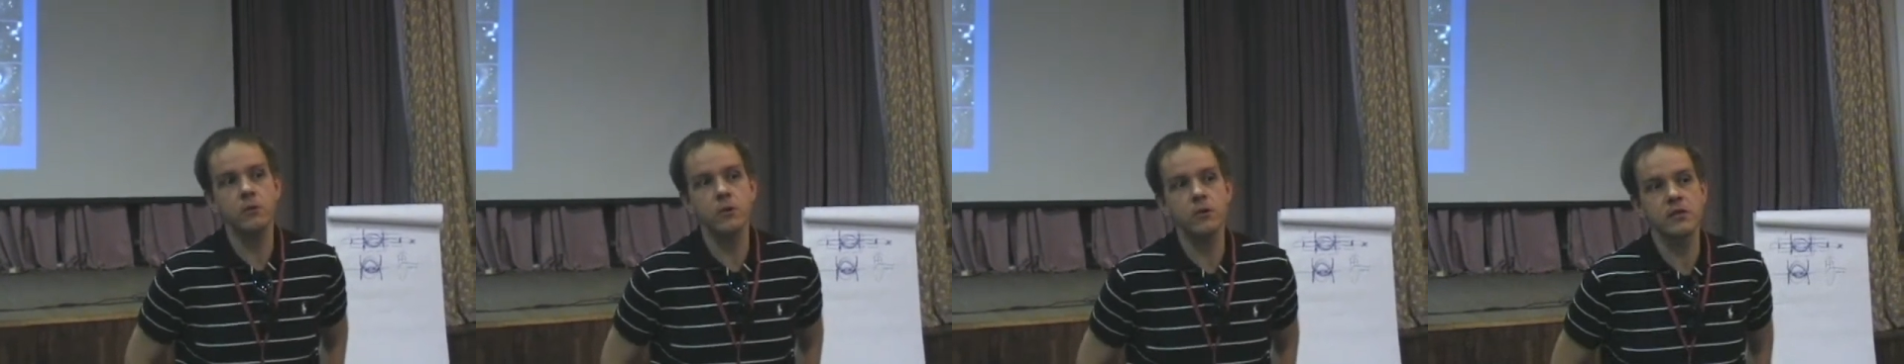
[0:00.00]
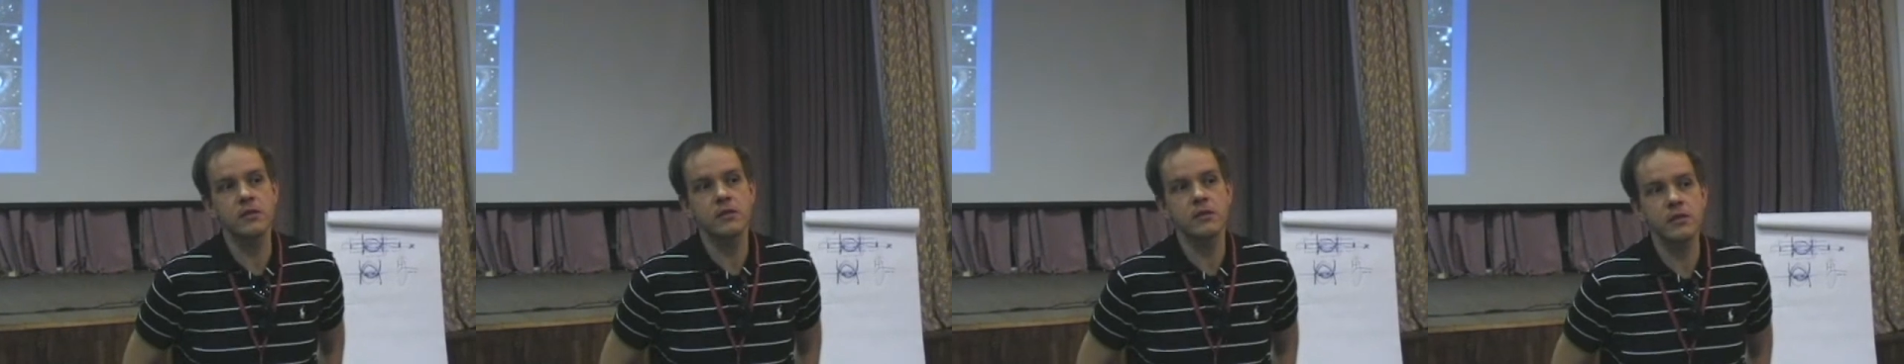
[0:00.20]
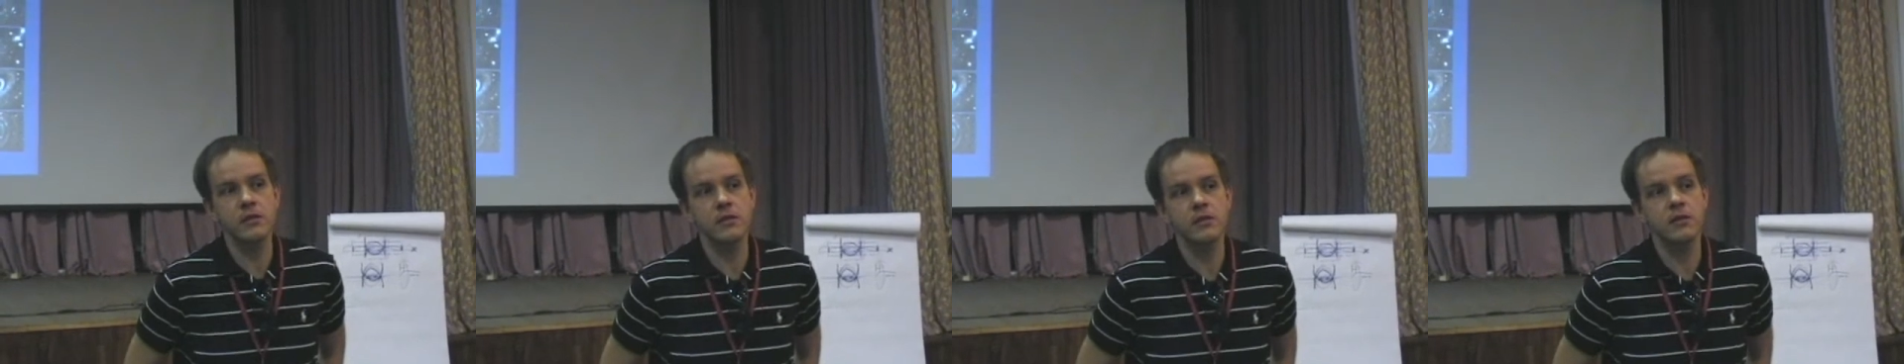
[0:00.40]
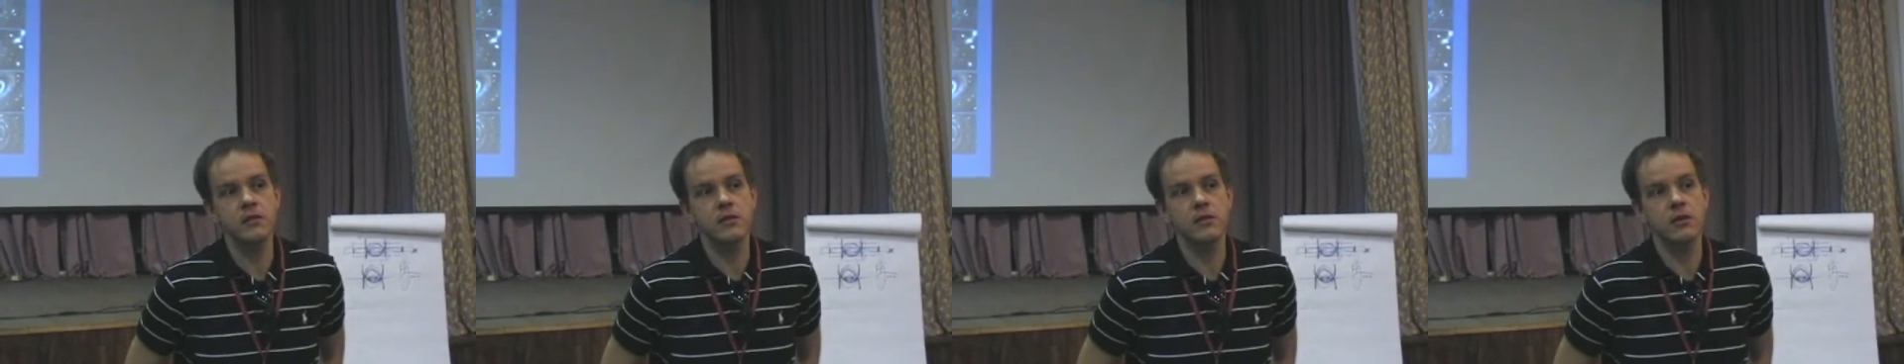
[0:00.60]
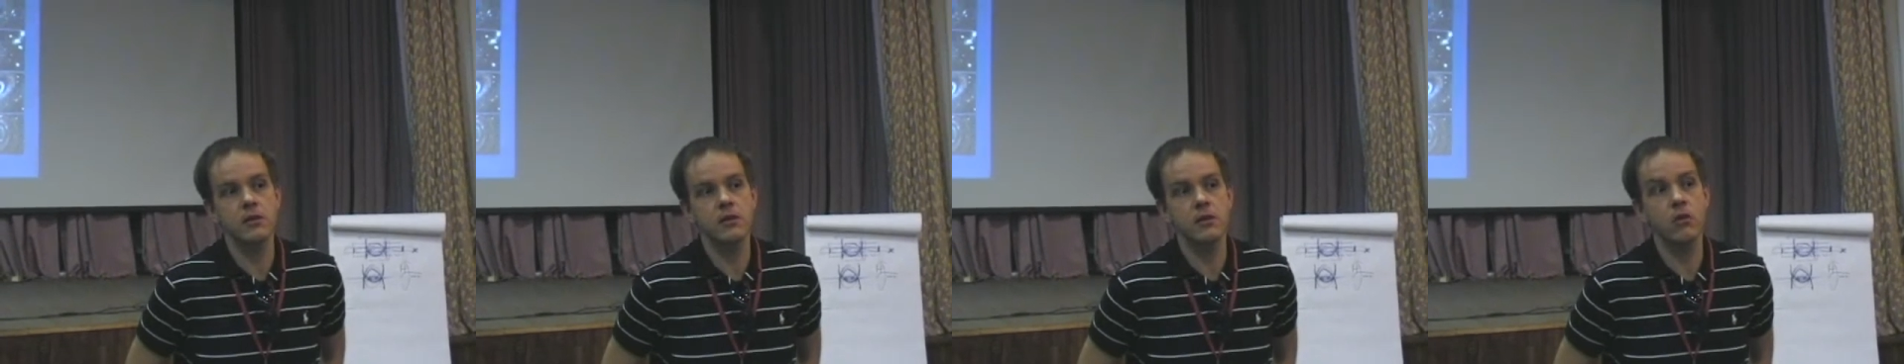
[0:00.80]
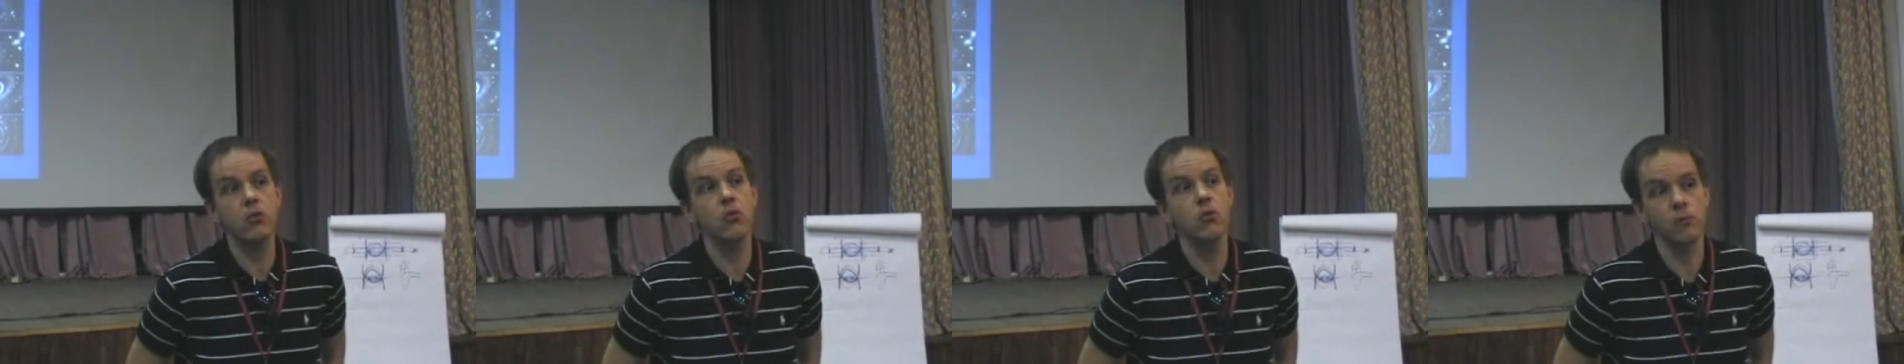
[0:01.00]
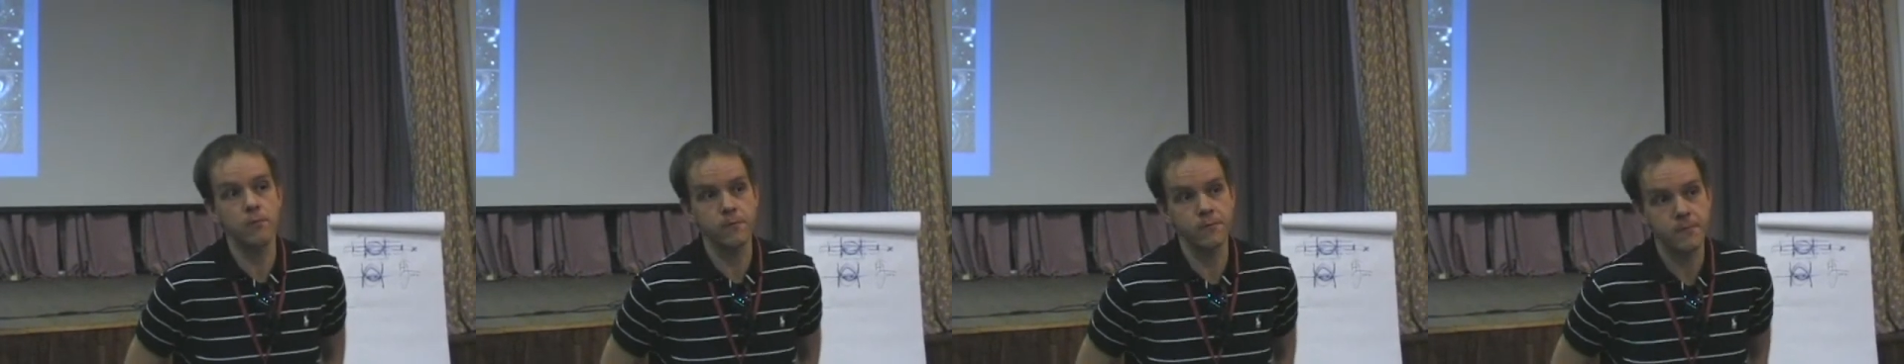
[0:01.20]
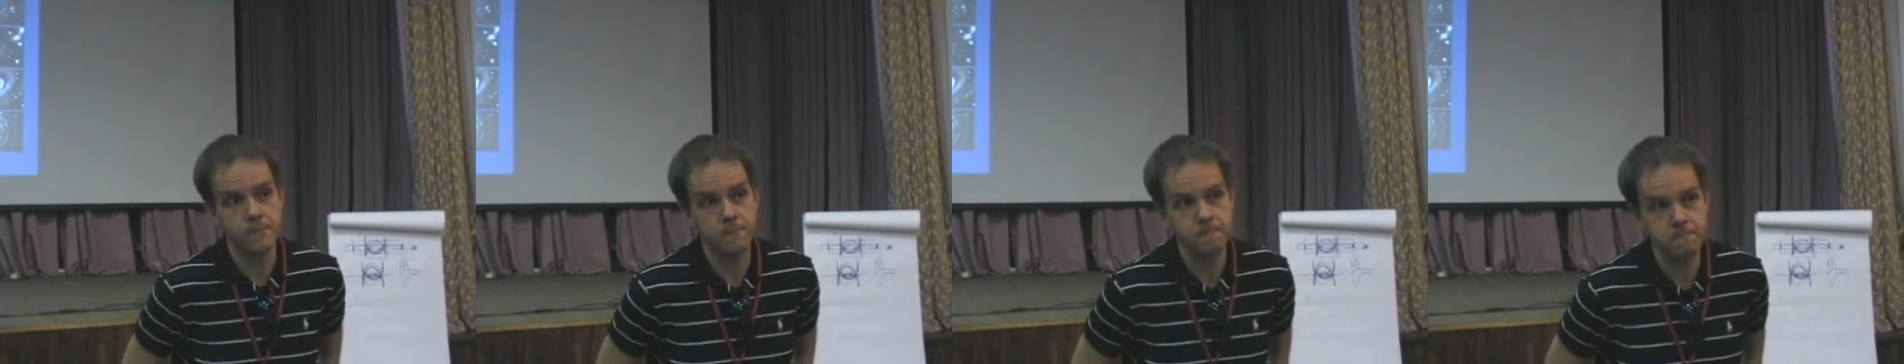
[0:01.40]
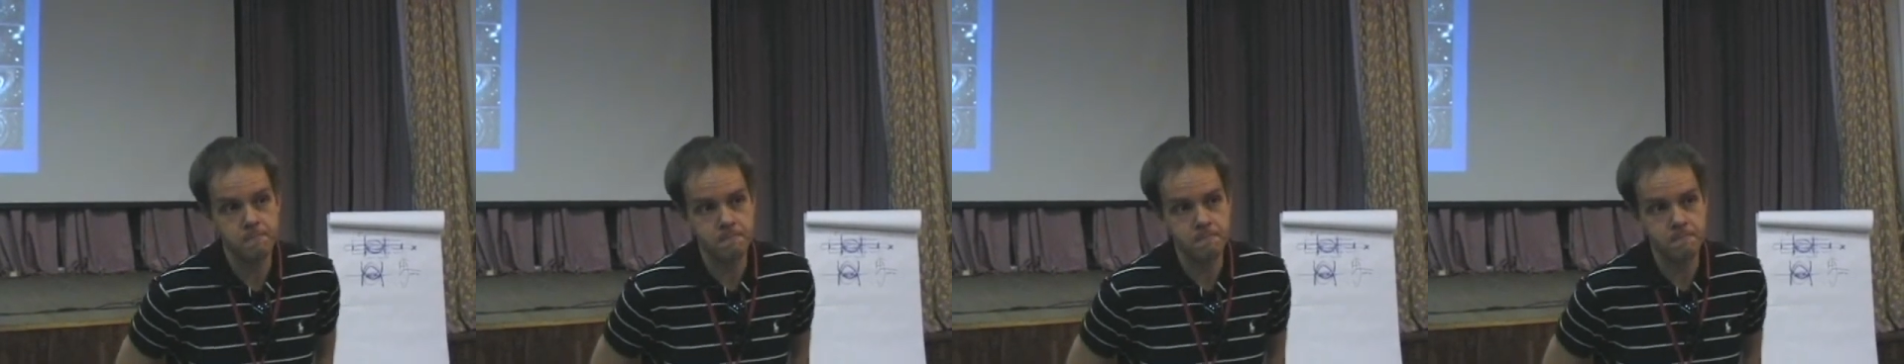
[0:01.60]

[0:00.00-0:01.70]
with disks in groups.